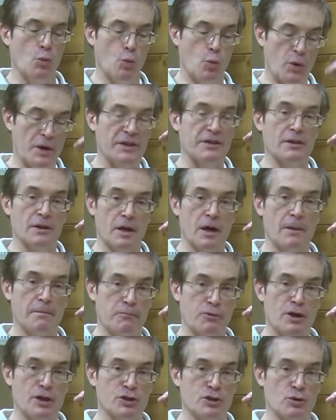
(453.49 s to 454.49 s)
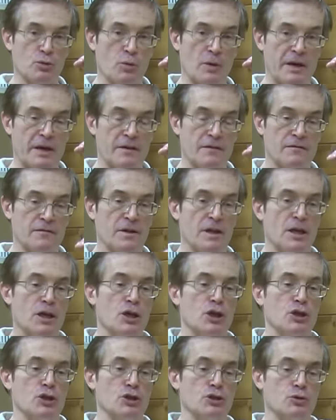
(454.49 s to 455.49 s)
with a pressure wave,
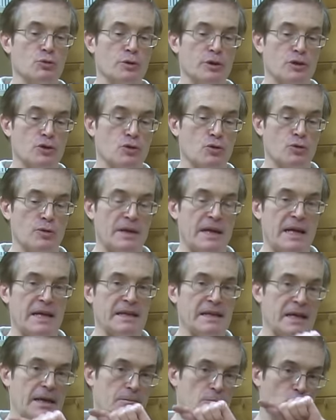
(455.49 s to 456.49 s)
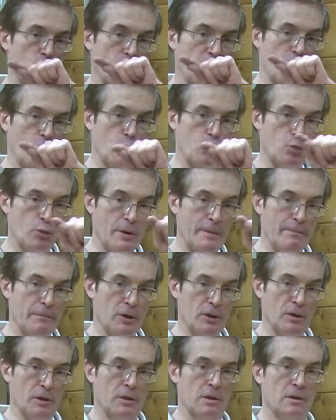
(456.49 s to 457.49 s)
you would create more of a
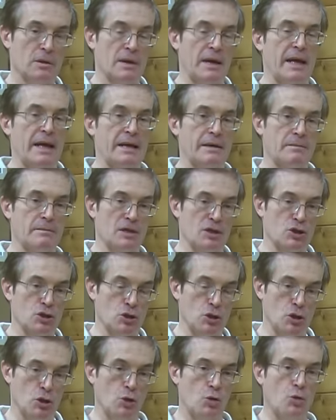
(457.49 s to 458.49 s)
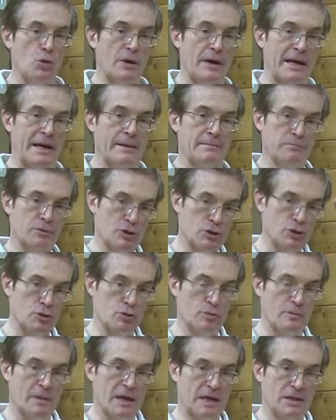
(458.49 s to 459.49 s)
ripple and a much lower
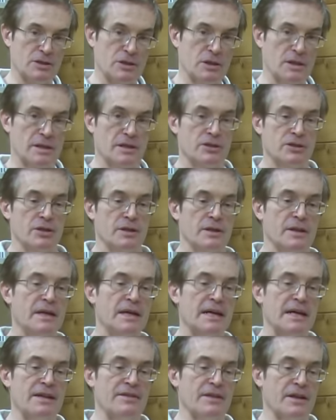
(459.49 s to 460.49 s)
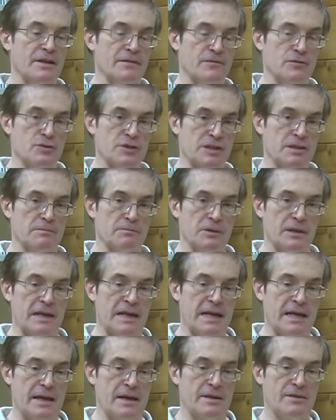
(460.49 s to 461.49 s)
amplitude modulation than if you simply
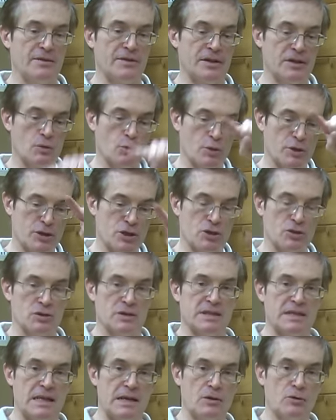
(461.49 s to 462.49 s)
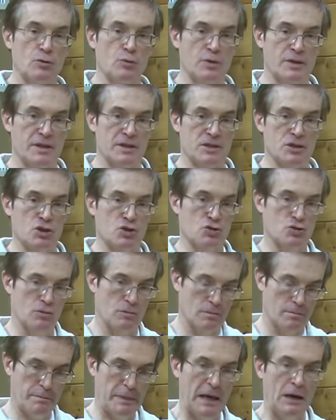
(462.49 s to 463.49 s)
had the original sound with its
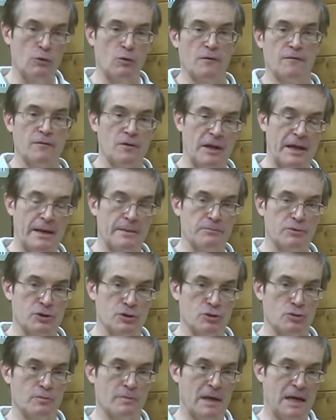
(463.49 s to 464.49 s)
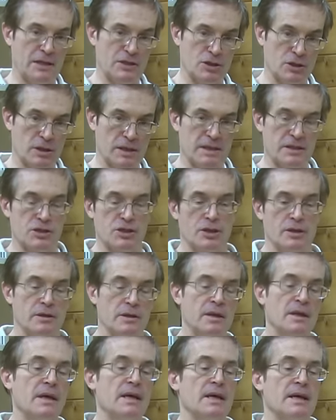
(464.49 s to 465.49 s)
powerful amplitude modulation
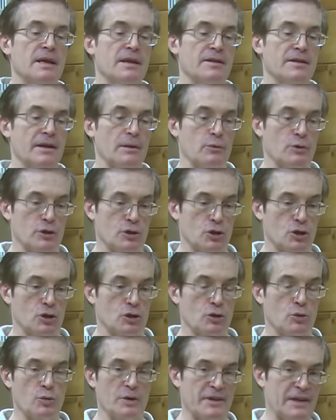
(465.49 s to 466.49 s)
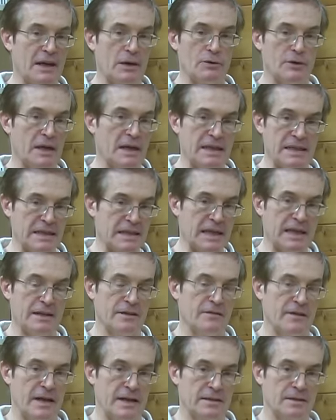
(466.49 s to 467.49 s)
that would occur without any kind
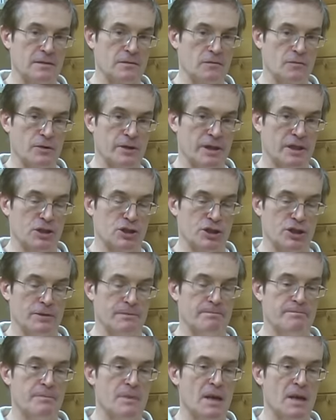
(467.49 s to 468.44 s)
of active reduction.